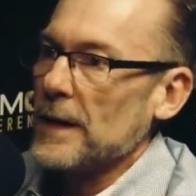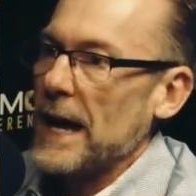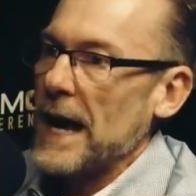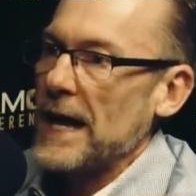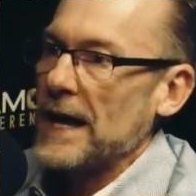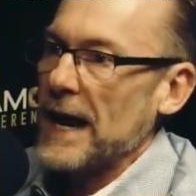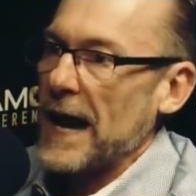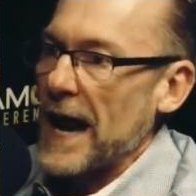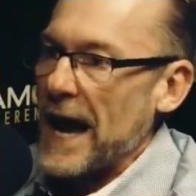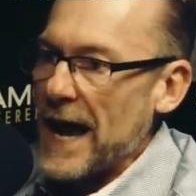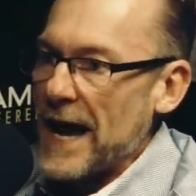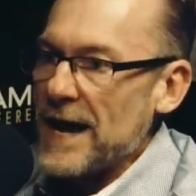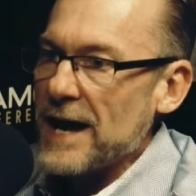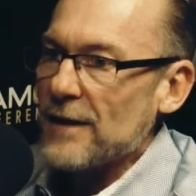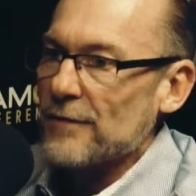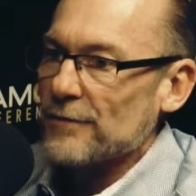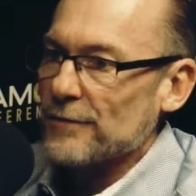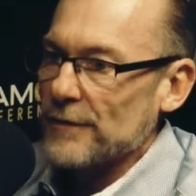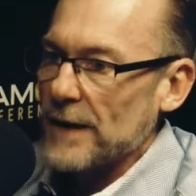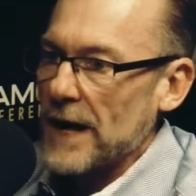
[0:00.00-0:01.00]
And I
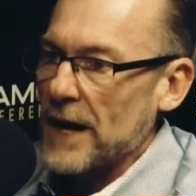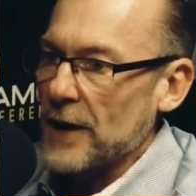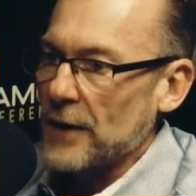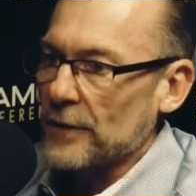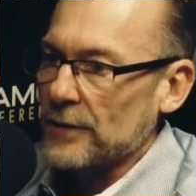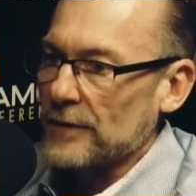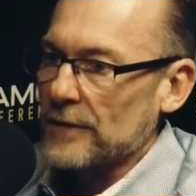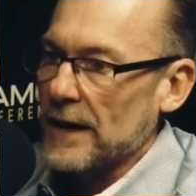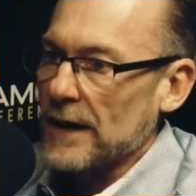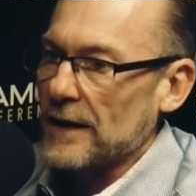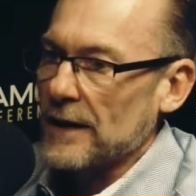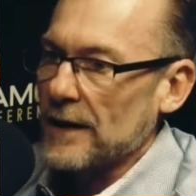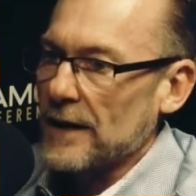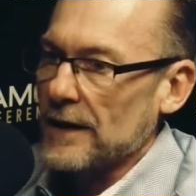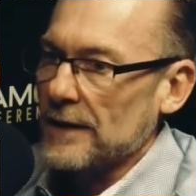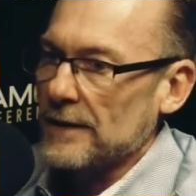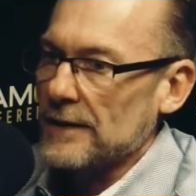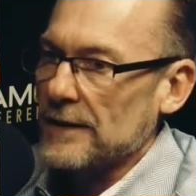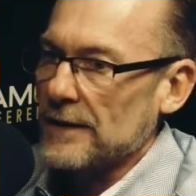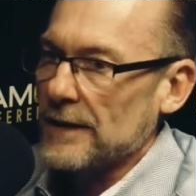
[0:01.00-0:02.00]
have found that
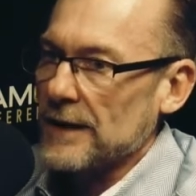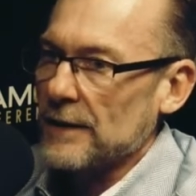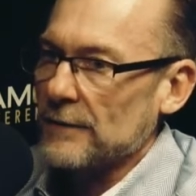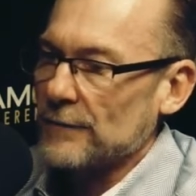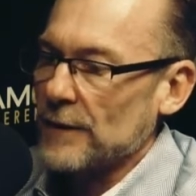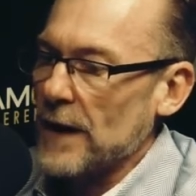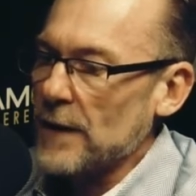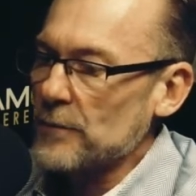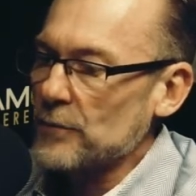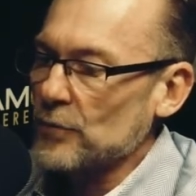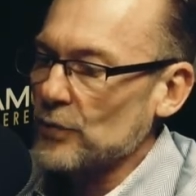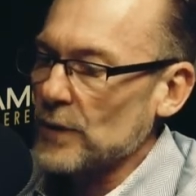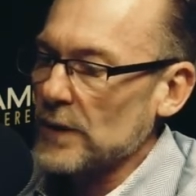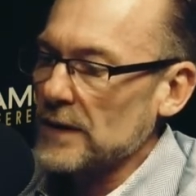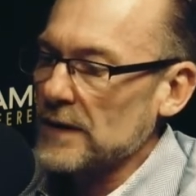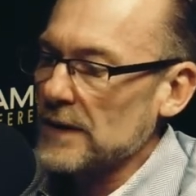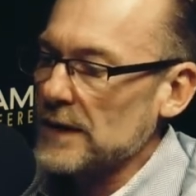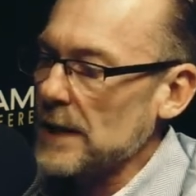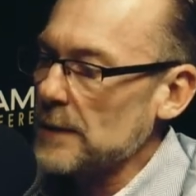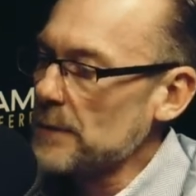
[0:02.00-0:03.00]
if I'm
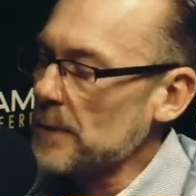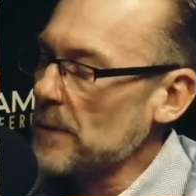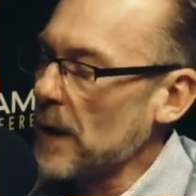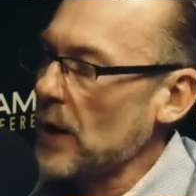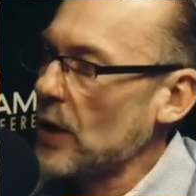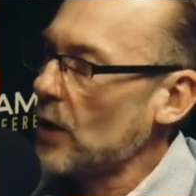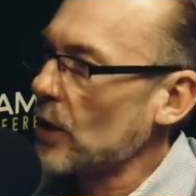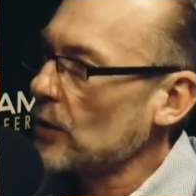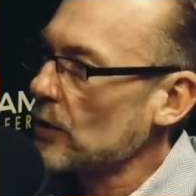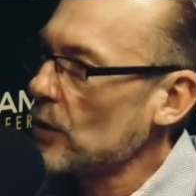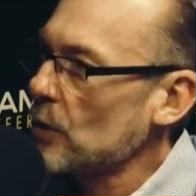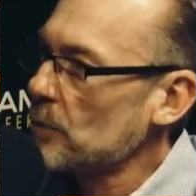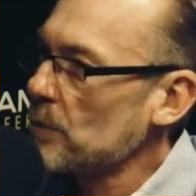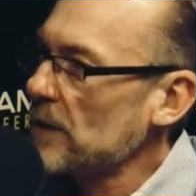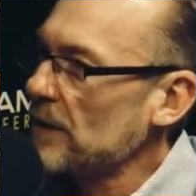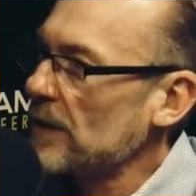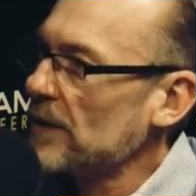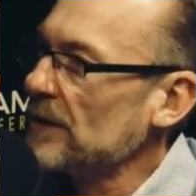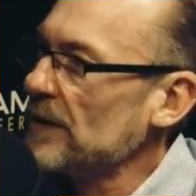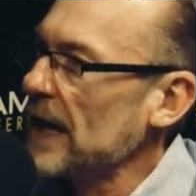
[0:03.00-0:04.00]
really keeping my heart
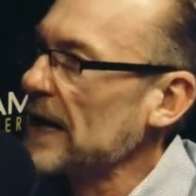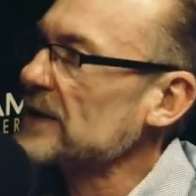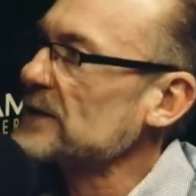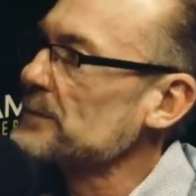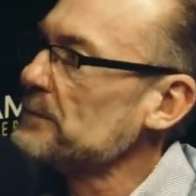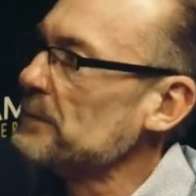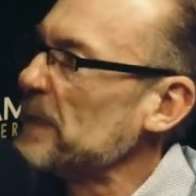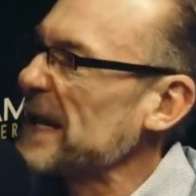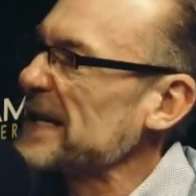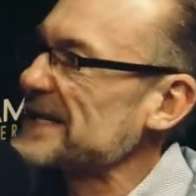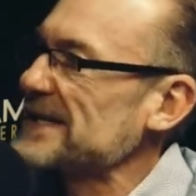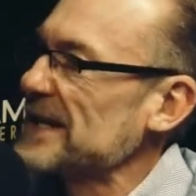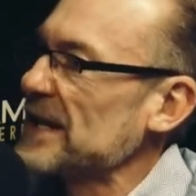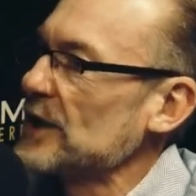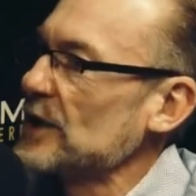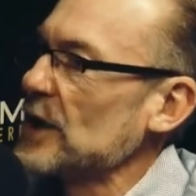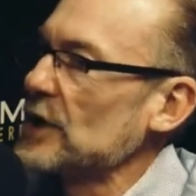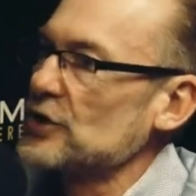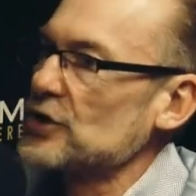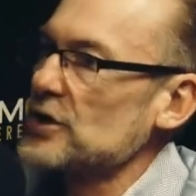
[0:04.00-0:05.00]
open, the next best
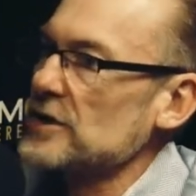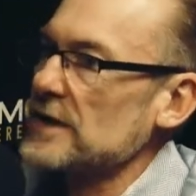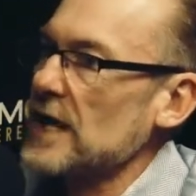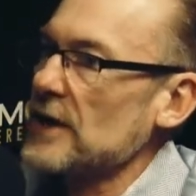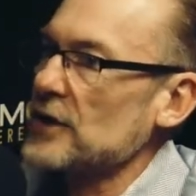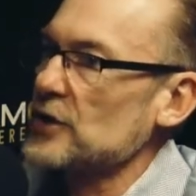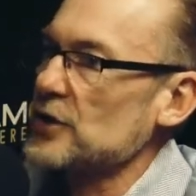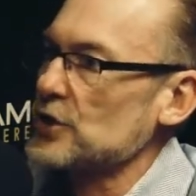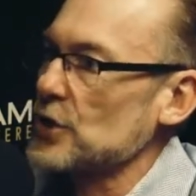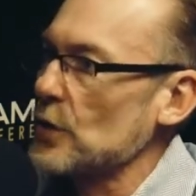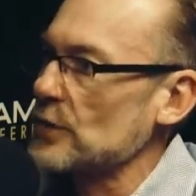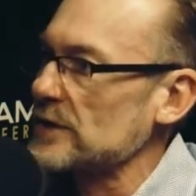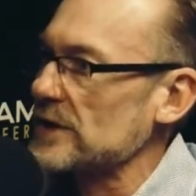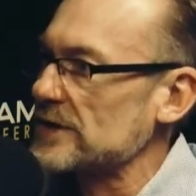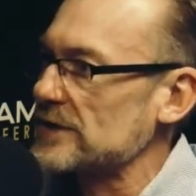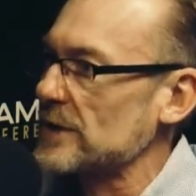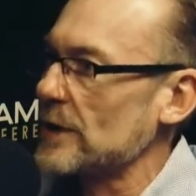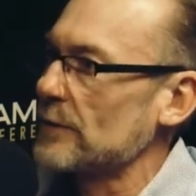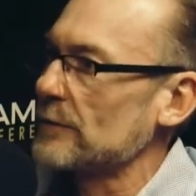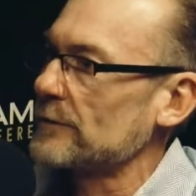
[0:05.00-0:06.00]
thing, it just kind of shows
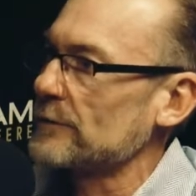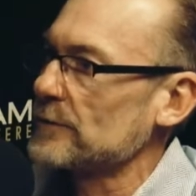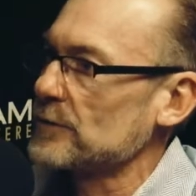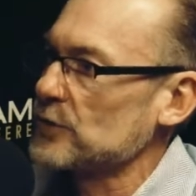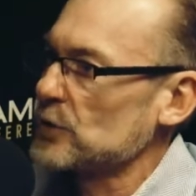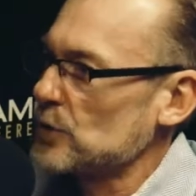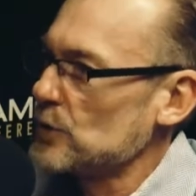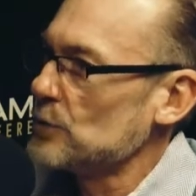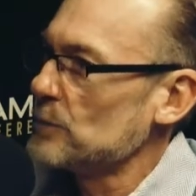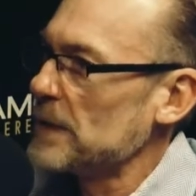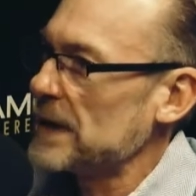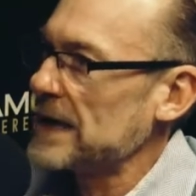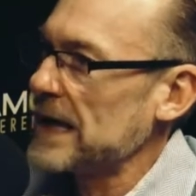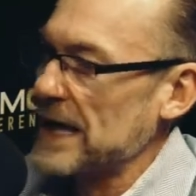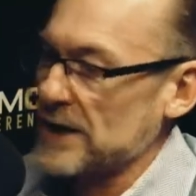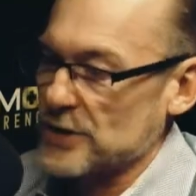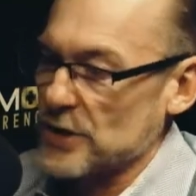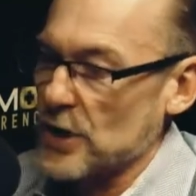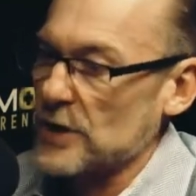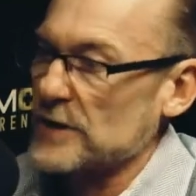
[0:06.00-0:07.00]
itself to me
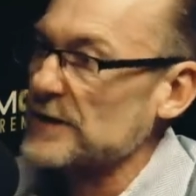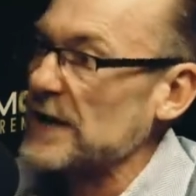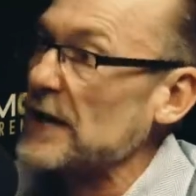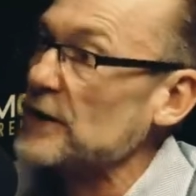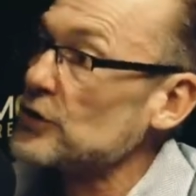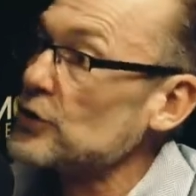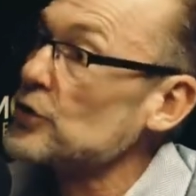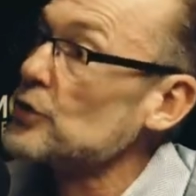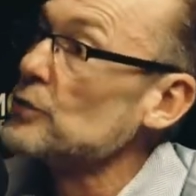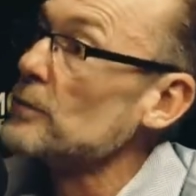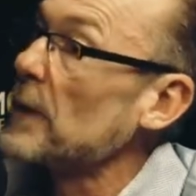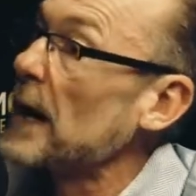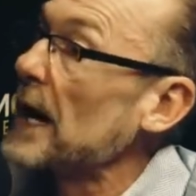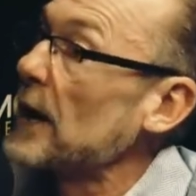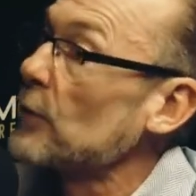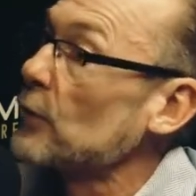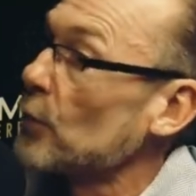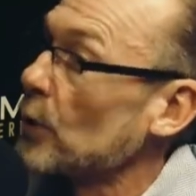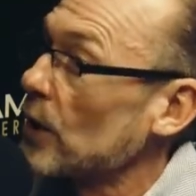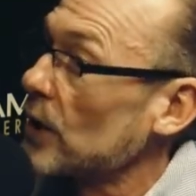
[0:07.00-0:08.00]
as long as I do
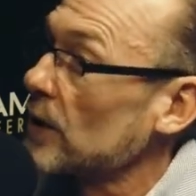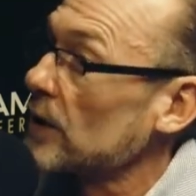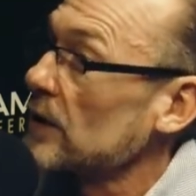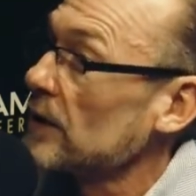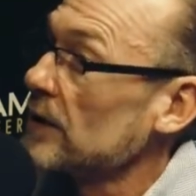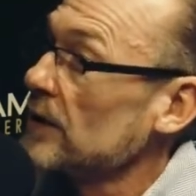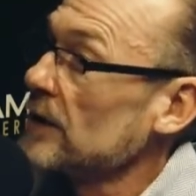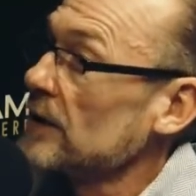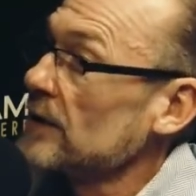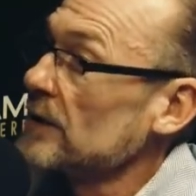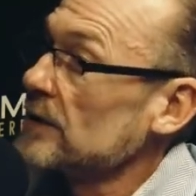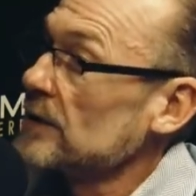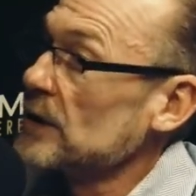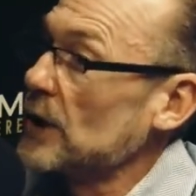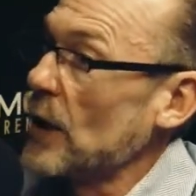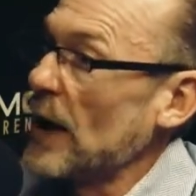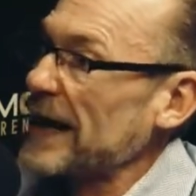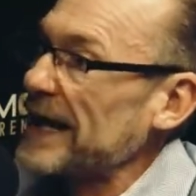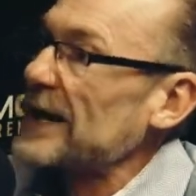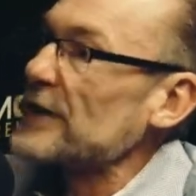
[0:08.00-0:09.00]
my work. You
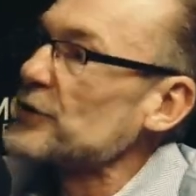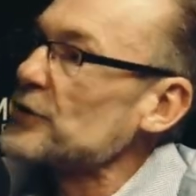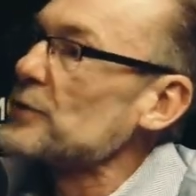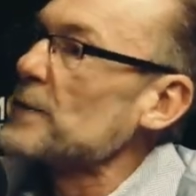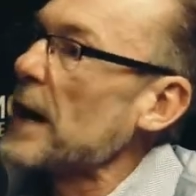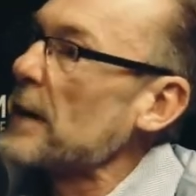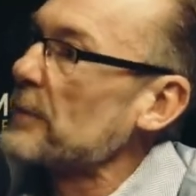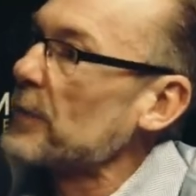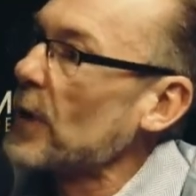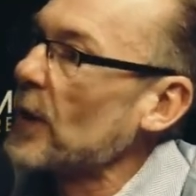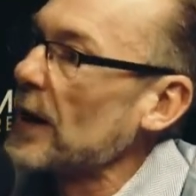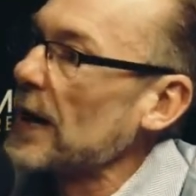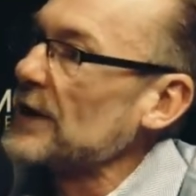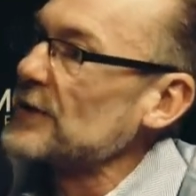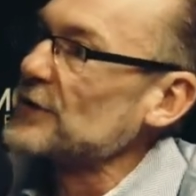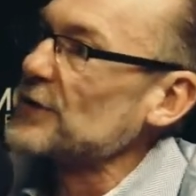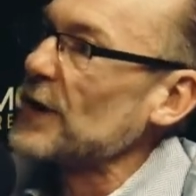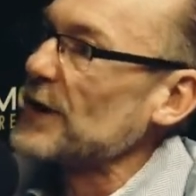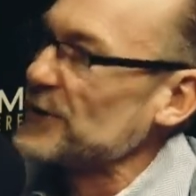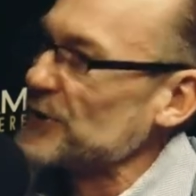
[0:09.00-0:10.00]
know, I got to do my part.
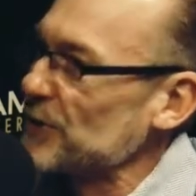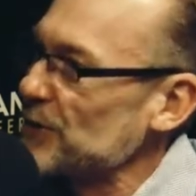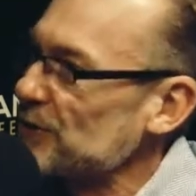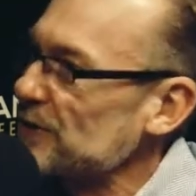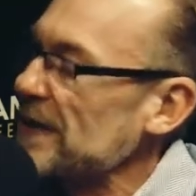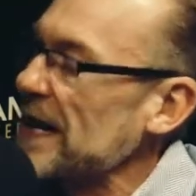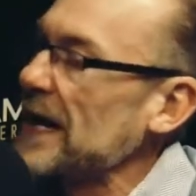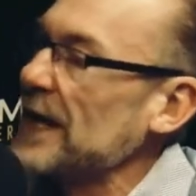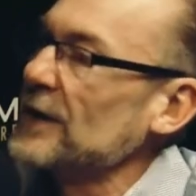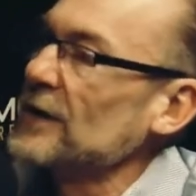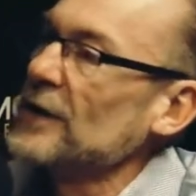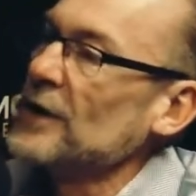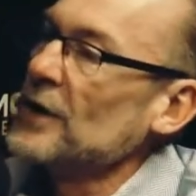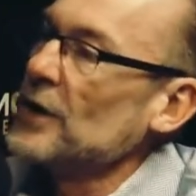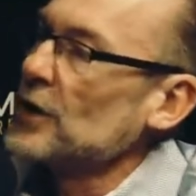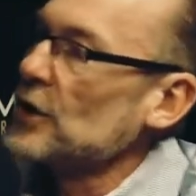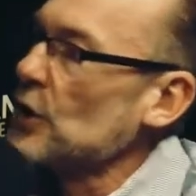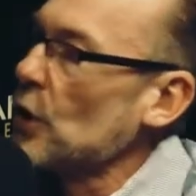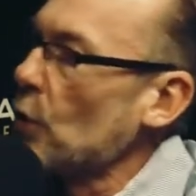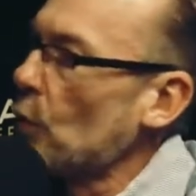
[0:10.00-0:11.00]
And so, as you're saying,
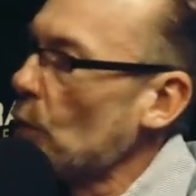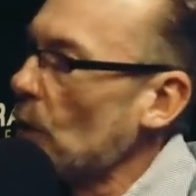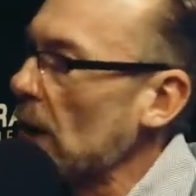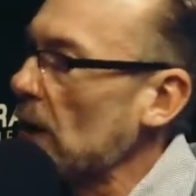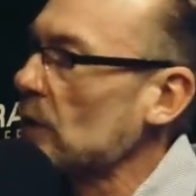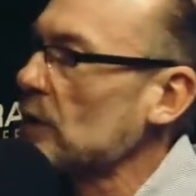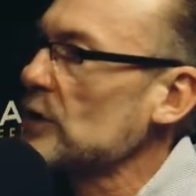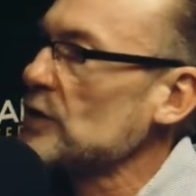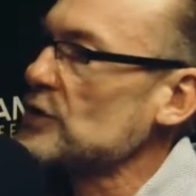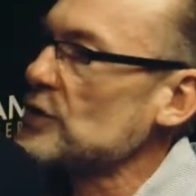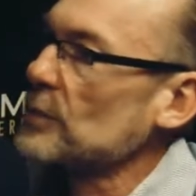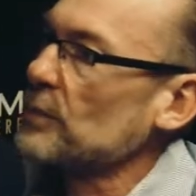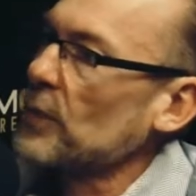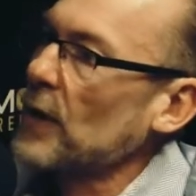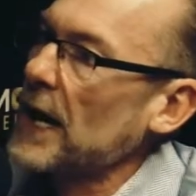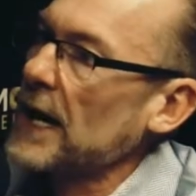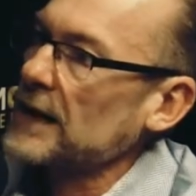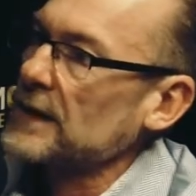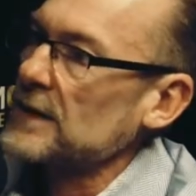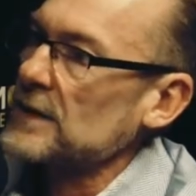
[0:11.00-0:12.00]
you know, where could your
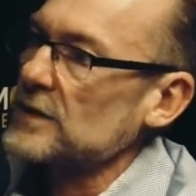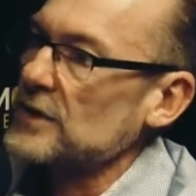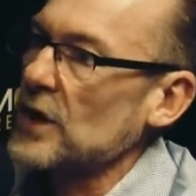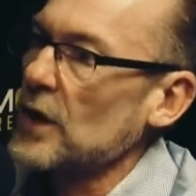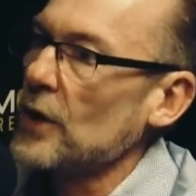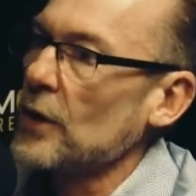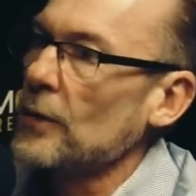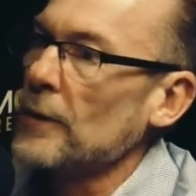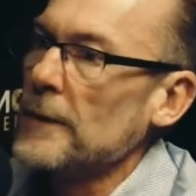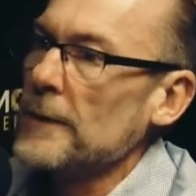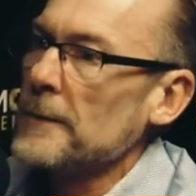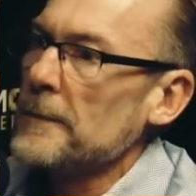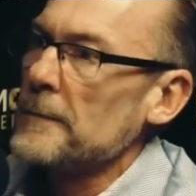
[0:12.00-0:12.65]
practice go?